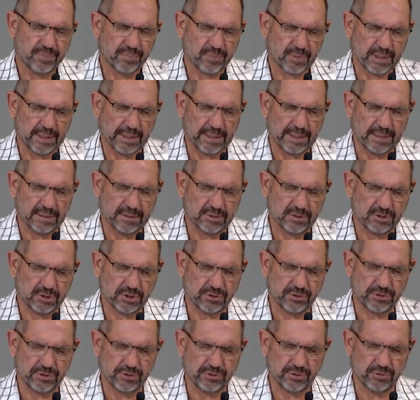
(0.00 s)
and
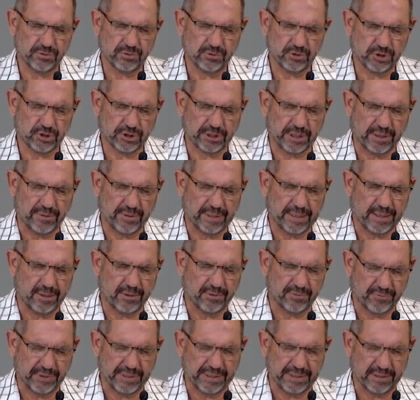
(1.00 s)
to show how
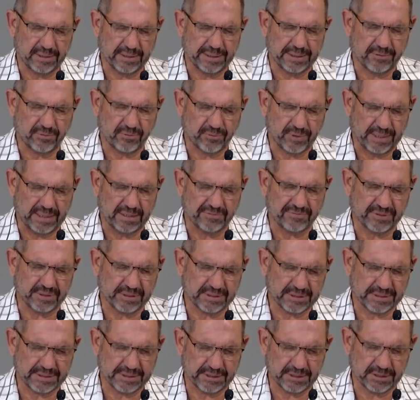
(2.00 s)
real and relevant
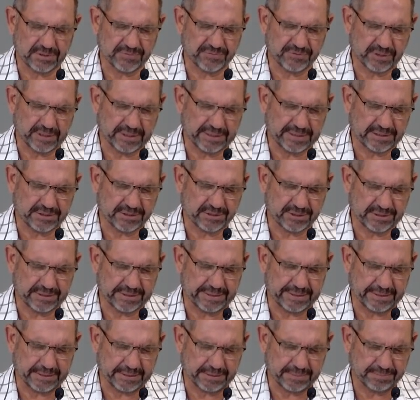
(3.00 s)
it is for us
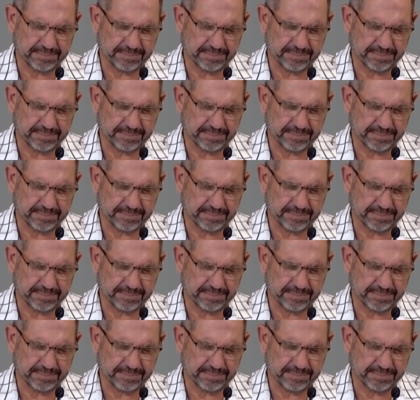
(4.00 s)
today.